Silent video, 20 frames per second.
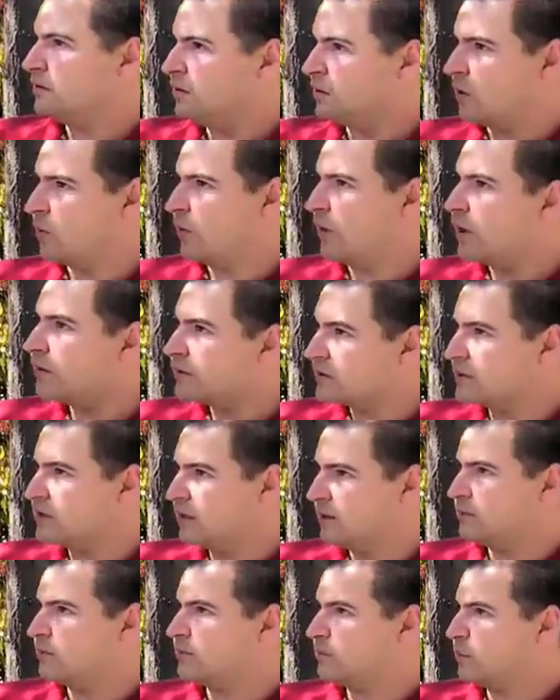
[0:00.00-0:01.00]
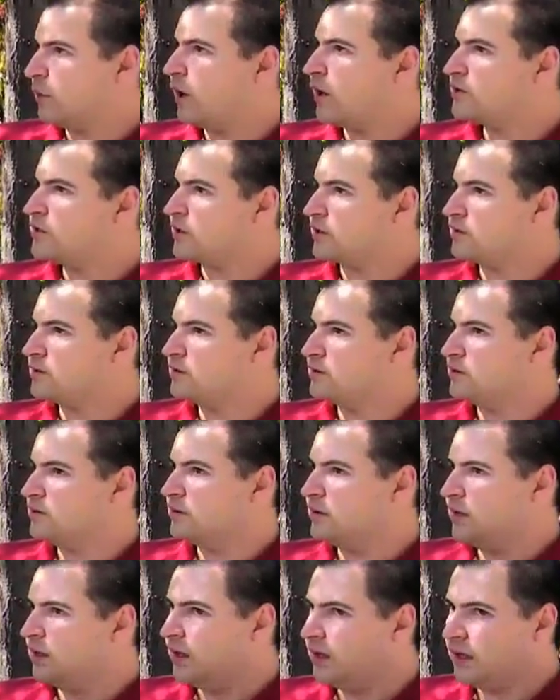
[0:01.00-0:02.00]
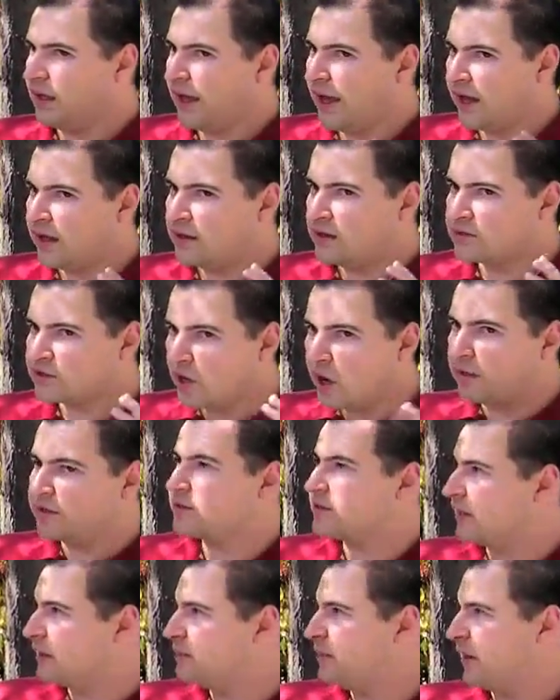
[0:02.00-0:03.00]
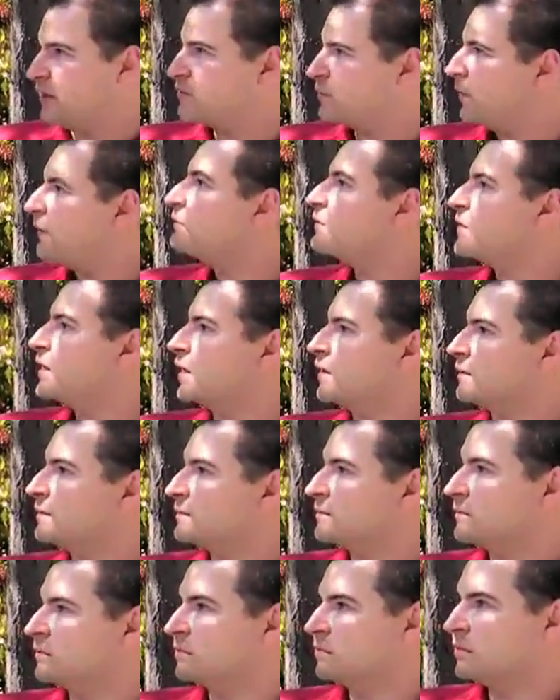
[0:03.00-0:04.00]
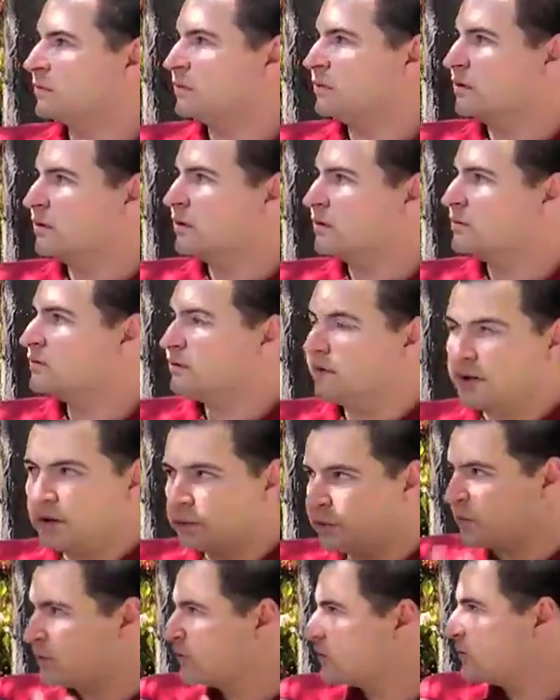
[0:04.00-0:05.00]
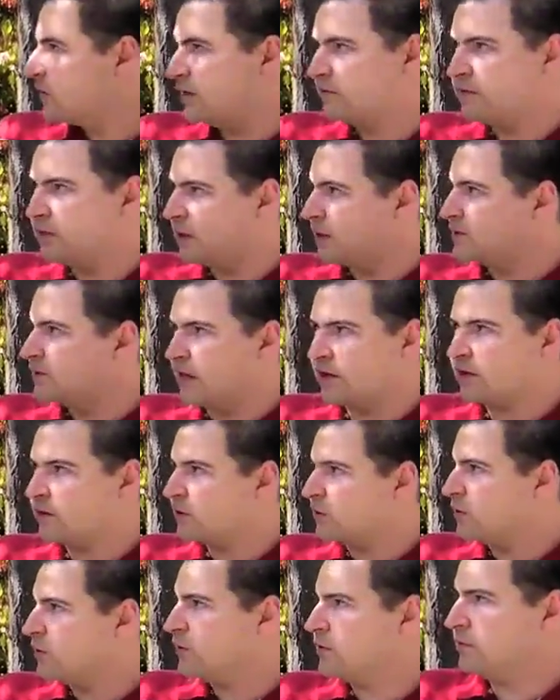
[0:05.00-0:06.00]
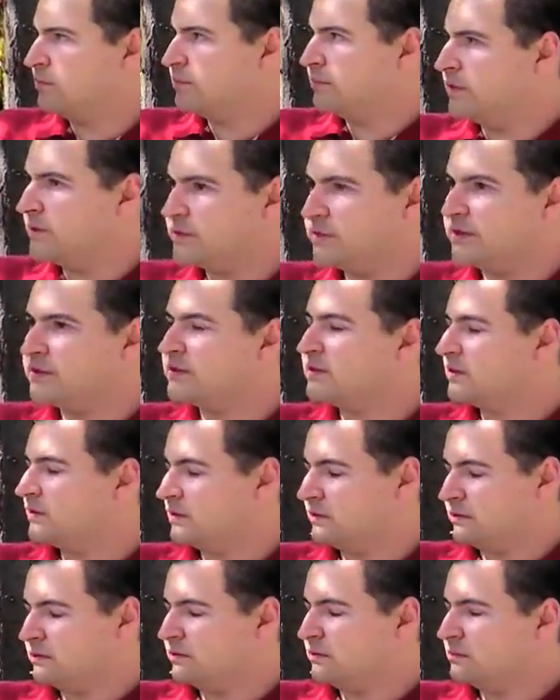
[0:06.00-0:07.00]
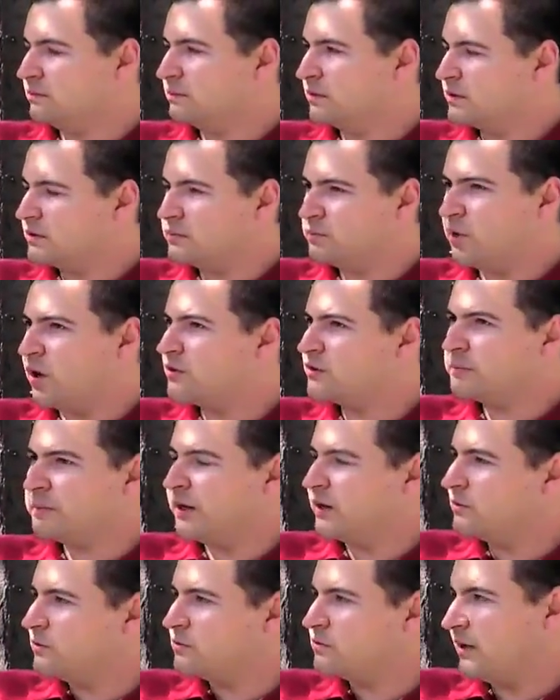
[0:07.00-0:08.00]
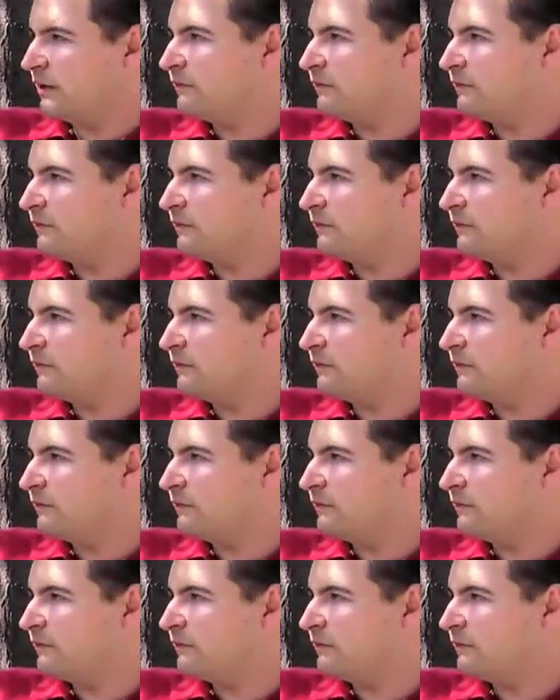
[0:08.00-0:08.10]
on the team and the project is on the same page for everything. Developers, everything, technical, business project managers,